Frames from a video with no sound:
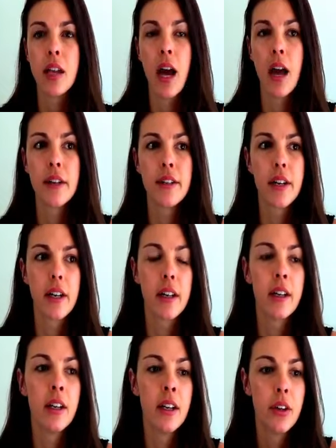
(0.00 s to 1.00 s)
and
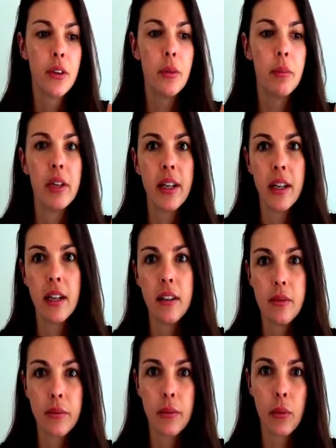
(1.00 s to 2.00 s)
you
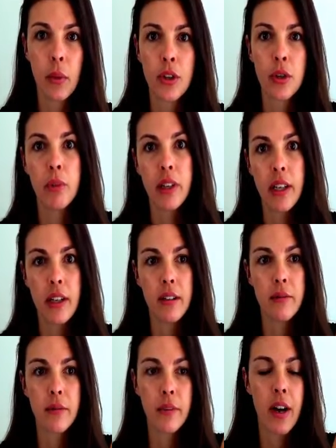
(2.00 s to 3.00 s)
believe what you
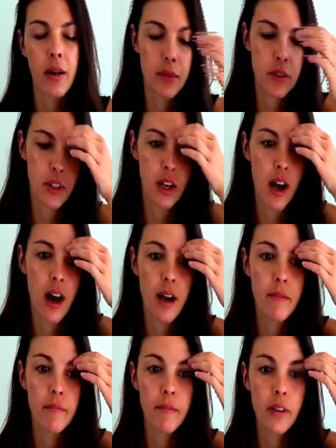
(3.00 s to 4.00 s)
believe comes to life.